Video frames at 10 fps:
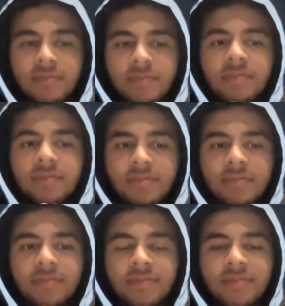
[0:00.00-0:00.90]

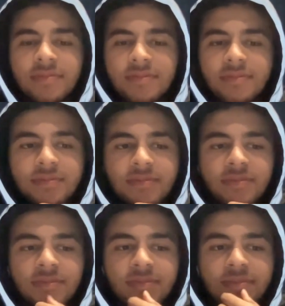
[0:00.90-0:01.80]

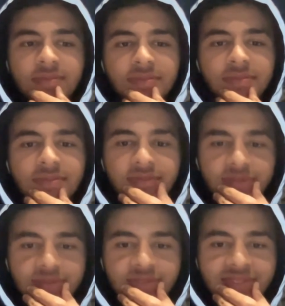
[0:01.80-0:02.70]

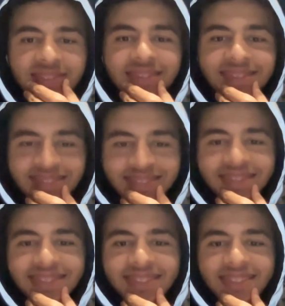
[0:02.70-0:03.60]

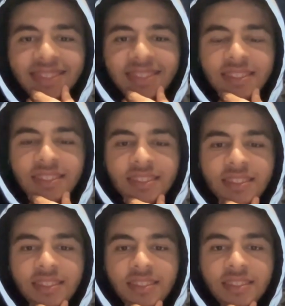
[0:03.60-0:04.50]

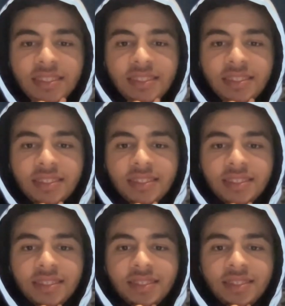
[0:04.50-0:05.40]

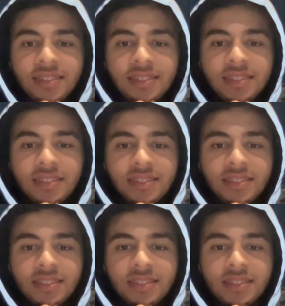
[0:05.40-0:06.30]

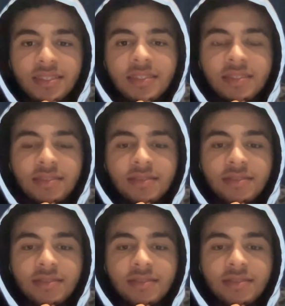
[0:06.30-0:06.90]
This person isn't speaking.